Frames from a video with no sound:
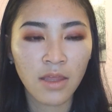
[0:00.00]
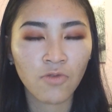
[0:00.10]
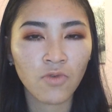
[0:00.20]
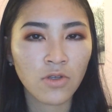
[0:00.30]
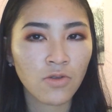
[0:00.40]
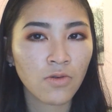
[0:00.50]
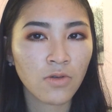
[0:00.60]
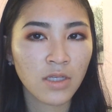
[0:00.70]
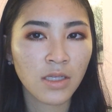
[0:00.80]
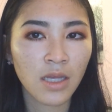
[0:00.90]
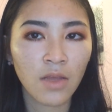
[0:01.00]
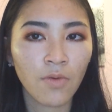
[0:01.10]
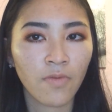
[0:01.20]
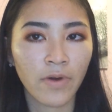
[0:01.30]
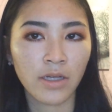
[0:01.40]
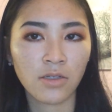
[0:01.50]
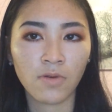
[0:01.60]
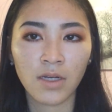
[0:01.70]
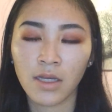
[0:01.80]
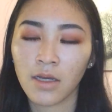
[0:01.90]
the resources that they provide are
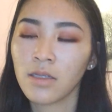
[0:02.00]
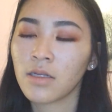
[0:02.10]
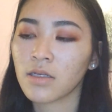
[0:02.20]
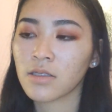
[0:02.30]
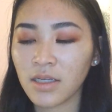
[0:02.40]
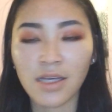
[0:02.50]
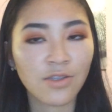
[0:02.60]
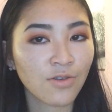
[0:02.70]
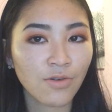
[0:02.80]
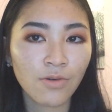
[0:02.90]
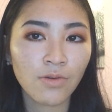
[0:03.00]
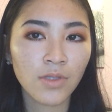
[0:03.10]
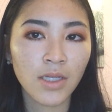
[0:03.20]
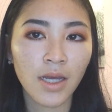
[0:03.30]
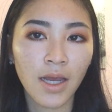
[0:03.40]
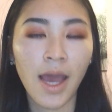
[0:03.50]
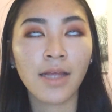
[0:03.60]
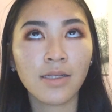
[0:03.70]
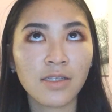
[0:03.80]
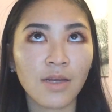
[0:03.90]
really good. Yeah, schools
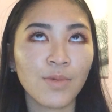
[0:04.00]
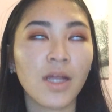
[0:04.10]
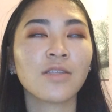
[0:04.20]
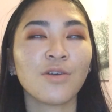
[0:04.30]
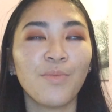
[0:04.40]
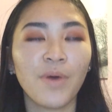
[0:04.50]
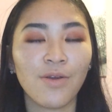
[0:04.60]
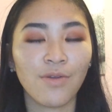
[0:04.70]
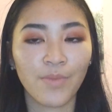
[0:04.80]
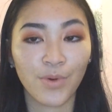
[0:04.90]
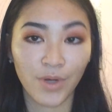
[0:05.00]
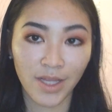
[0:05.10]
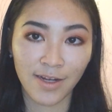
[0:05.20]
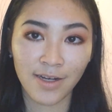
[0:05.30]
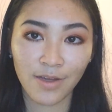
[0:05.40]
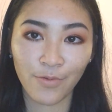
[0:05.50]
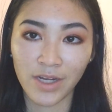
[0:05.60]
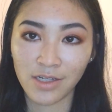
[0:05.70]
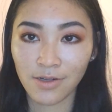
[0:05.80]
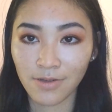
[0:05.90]
and subjects are both important
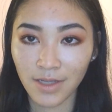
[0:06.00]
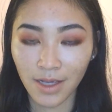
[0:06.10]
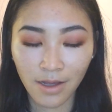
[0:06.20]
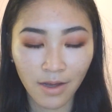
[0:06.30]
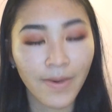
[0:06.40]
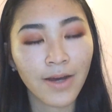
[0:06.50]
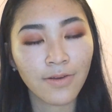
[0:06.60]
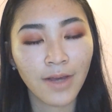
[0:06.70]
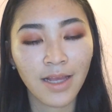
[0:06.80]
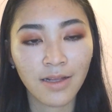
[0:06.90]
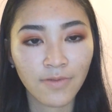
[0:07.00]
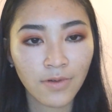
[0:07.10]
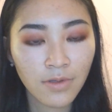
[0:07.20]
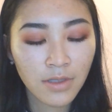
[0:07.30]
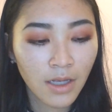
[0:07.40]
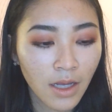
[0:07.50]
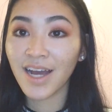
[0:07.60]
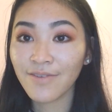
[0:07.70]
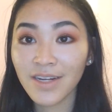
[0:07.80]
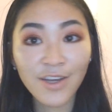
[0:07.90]
when choosing about your A-levels.
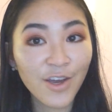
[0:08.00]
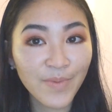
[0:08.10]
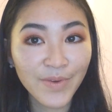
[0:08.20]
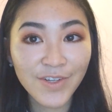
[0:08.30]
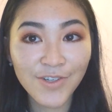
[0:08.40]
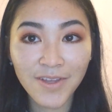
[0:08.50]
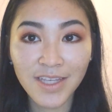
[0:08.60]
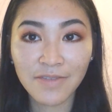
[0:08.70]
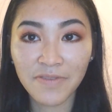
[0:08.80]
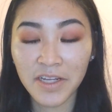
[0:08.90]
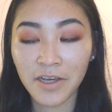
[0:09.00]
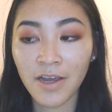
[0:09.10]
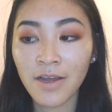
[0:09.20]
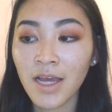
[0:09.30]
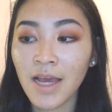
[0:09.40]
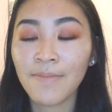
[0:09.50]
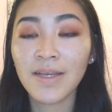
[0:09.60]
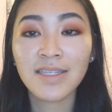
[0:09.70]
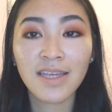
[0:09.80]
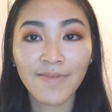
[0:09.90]
I really hope you enjoy this video.
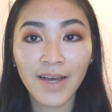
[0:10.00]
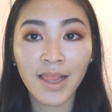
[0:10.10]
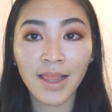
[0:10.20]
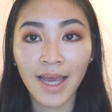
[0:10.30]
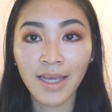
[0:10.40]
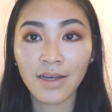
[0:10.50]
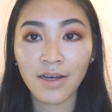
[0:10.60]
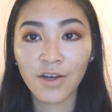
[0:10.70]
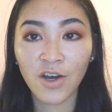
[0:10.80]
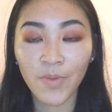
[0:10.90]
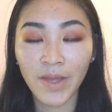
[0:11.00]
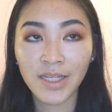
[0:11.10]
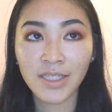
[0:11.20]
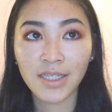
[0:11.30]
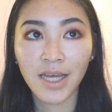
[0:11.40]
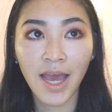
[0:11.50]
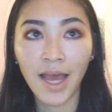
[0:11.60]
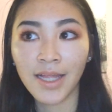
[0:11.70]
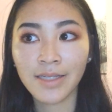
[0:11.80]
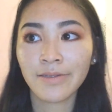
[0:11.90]
Please give it a like, a comment
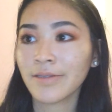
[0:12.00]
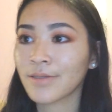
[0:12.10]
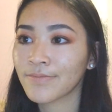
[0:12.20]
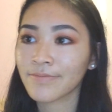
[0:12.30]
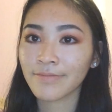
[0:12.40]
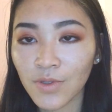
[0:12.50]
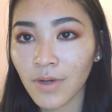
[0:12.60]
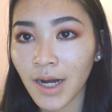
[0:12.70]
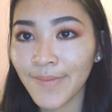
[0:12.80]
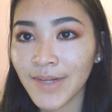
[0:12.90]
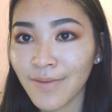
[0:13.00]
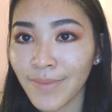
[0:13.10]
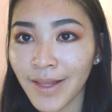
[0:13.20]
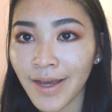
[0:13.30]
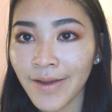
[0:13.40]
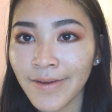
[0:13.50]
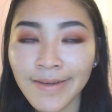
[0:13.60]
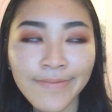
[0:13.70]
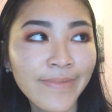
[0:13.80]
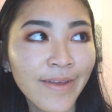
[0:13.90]
and subscribe down below
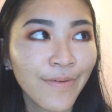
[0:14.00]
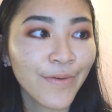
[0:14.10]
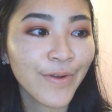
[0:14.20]
if